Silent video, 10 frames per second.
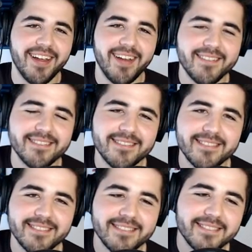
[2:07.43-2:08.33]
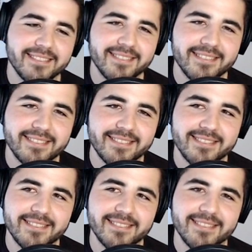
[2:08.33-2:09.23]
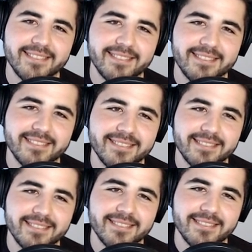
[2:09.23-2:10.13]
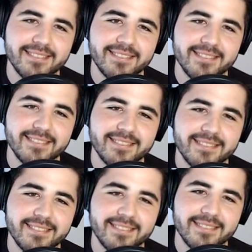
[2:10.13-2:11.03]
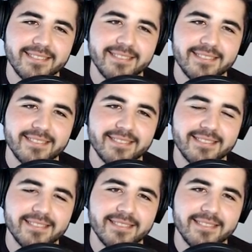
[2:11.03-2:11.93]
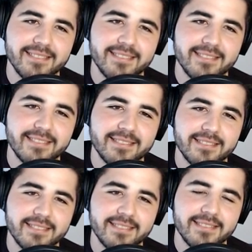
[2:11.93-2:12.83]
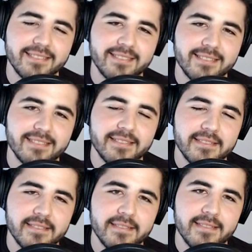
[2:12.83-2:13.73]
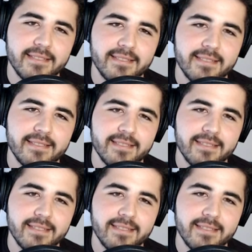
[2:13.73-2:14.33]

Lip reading: This person isn't speaking.